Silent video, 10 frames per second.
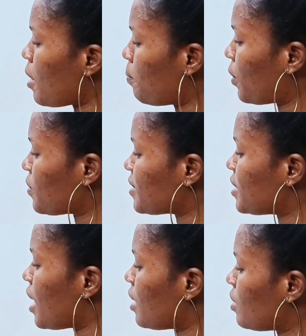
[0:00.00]
10 plus
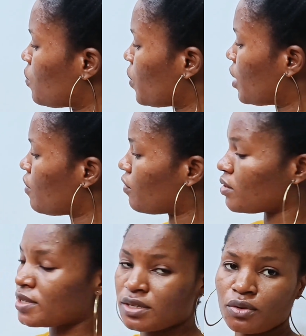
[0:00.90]
10 will give
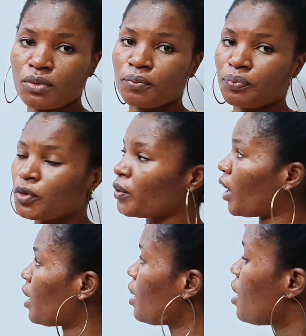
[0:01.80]
us 0.
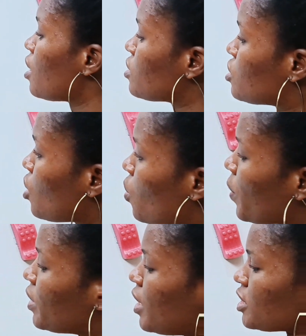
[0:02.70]
Okay, so
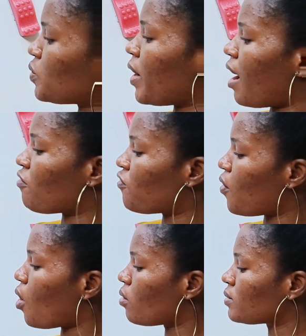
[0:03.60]
with this, we have
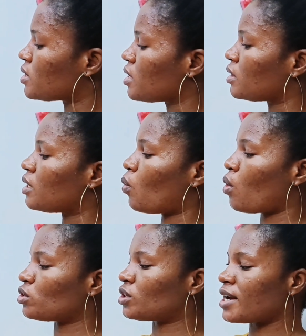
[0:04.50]
formed the
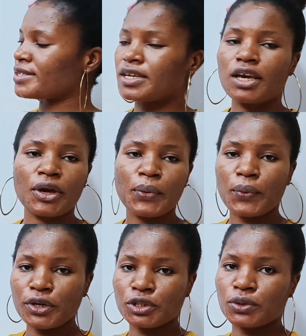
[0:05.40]
quadratic
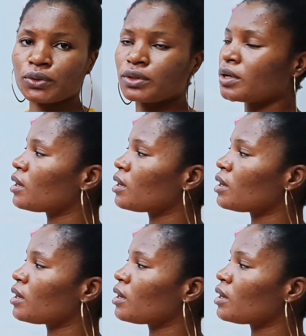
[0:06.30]
equation.